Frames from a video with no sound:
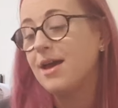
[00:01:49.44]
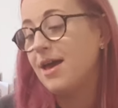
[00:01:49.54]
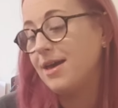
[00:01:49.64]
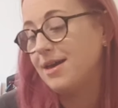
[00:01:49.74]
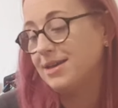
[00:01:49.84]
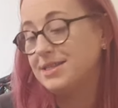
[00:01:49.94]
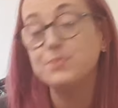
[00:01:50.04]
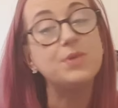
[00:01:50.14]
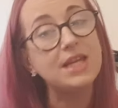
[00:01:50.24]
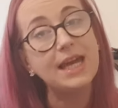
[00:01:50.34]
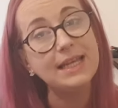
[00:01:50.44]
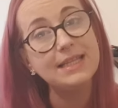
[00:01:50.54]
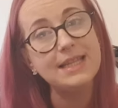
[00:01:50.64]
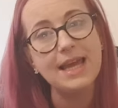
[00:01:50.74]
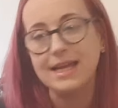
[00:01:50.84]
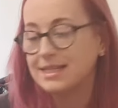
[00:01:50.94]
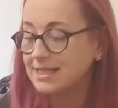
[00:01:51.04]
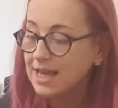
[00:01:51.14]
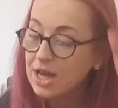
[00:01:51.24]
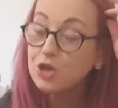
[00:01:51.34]
It's been kind of
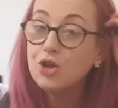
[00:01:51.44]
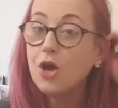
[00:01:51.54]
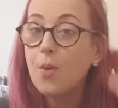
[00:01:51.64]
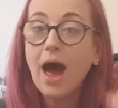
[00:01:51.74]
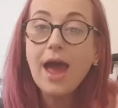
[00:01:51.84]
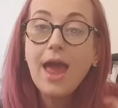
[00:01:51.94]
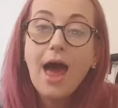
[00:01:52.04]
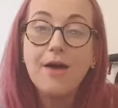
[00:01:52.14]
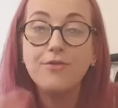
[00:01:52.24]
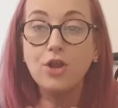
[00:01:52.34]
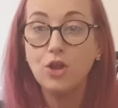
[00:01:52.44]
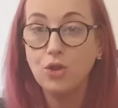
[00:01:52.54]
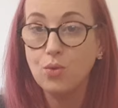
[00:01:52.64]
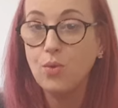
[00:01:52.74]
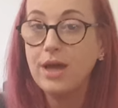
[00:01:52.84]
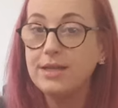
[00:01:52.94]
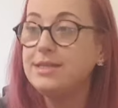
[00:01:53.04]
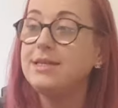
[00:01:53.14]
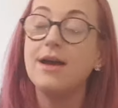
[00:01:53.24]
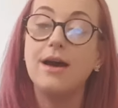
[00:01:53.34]
nice. Now, I have no
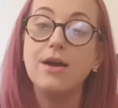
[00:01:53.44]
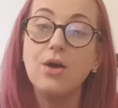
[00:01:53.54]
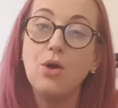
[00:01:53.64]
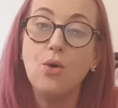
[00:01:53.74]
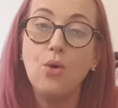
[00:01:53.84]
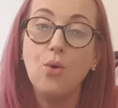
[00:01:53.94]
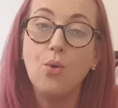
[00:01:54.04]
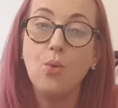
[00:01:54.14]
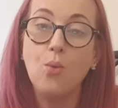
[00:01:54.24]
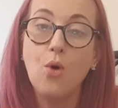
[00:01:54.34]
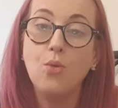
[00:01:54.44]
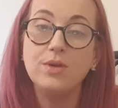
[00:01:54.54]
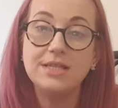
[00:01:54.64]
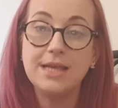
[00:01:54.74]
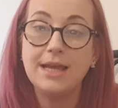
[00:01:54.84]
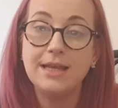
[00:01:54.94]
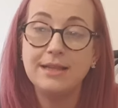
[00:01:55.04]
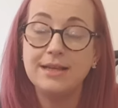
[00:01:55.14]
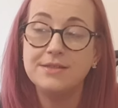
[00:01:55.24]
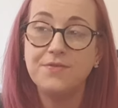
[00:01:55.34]
idea what was said
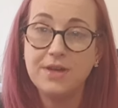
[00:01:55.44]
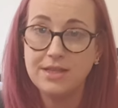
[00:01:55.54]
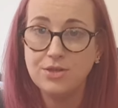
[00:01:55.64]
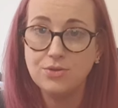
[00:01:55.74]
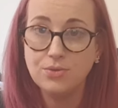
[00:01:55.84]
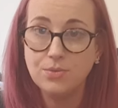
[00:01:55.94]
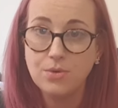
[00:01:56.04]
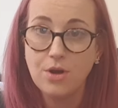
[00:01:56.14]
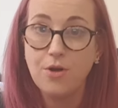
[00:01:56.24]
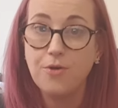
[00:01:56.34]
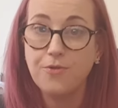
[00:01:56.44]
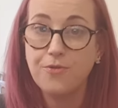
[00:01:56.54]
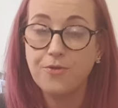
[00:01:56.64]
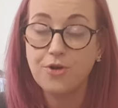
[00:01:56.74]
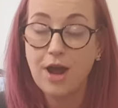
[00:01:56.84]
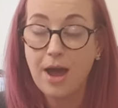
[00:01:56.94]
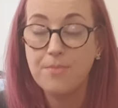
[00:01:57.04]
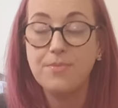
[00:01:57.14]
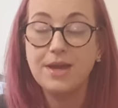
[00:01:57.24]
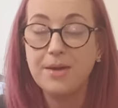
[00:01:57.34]
in his video for
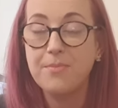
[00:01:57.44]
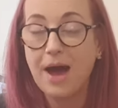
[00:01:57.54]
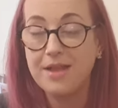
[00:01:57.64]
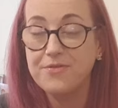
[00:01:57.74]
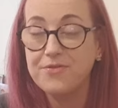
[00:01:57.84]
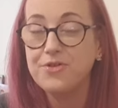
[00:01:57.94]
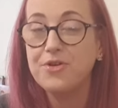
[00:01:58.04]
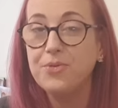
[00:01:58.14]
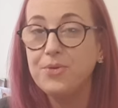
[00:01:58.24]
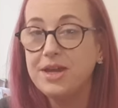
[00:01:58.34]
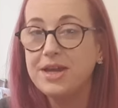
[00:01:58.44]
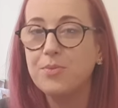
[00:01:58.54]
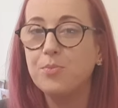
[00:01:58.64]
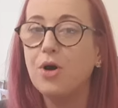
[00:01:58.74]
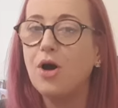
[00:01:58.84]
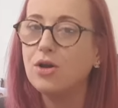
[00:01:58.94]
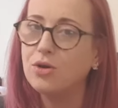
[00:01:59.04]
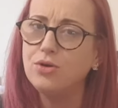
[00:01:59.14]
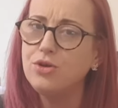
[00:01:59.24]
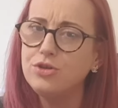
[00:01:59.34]
him to get banned for a week, but
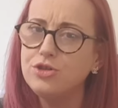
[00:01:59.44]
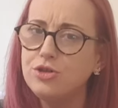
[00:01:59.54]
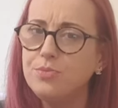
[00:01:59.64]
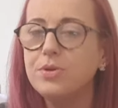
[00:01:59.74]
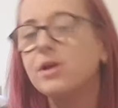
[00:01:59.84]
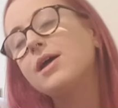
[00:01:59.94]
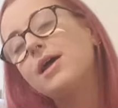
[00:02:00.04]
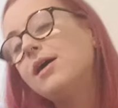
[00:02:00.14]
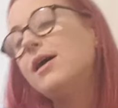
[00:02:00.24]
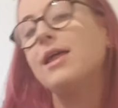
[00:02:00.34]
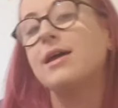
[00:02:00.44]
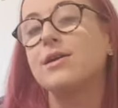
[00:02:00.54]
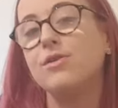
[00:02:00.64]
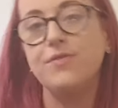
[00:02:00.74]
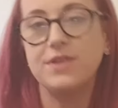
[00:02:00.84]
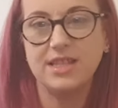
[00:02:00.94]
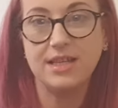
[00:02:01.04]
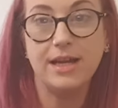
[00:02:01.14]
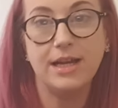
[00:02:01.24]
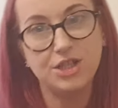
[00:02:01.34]
go YouTube. Like,
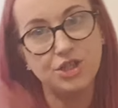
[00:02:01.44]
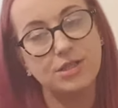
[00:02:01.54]
obviously, it's